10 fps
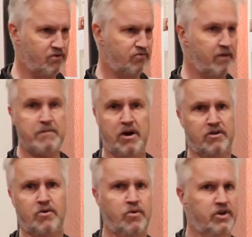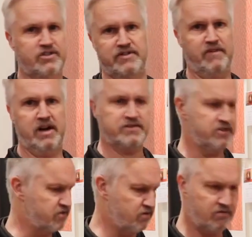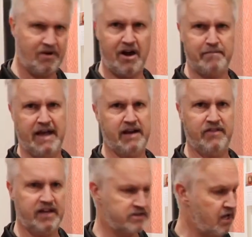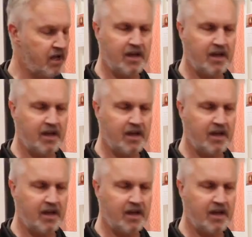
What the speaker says: or remote cordless devices or iPad things.